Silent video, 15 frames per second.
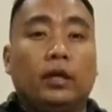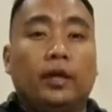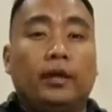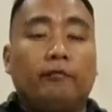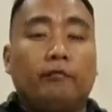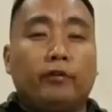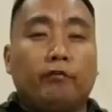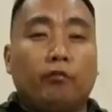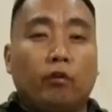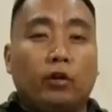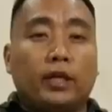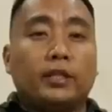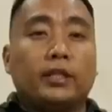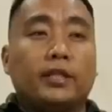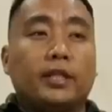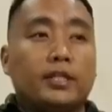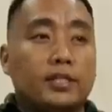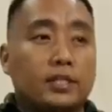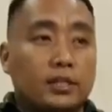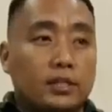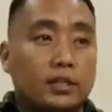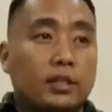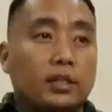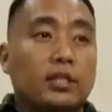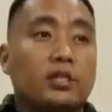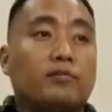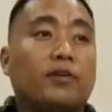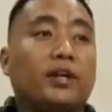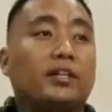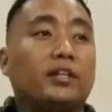every four candidates
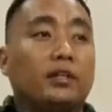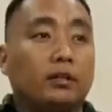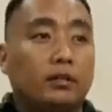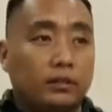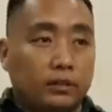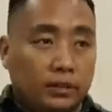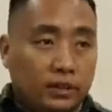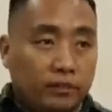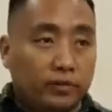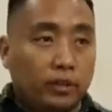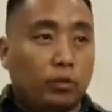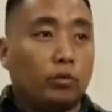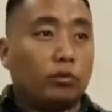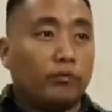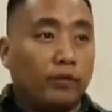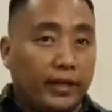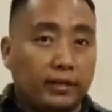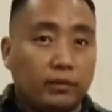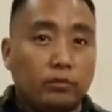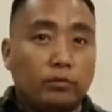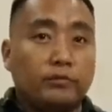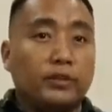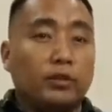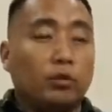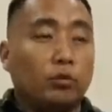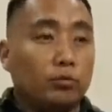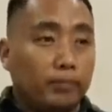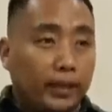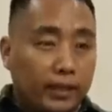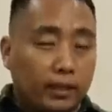is fighting, giving a good fight, giving a
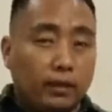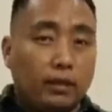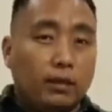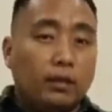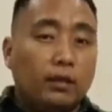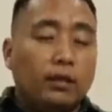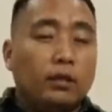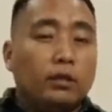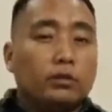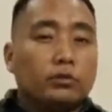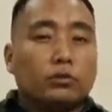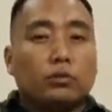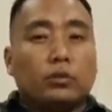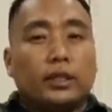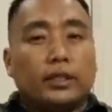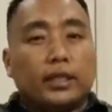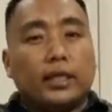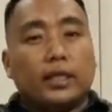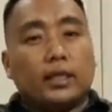good battle. So I